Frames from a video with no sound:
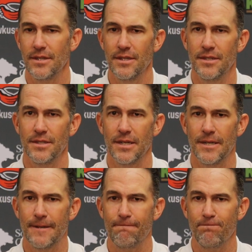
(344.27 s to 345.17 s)
and
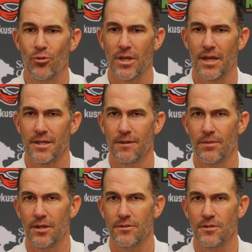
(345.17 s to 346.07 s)
we got to get
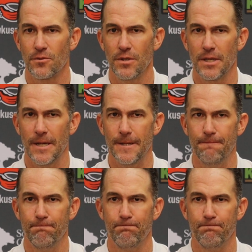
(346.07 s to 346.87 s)
better this week at it.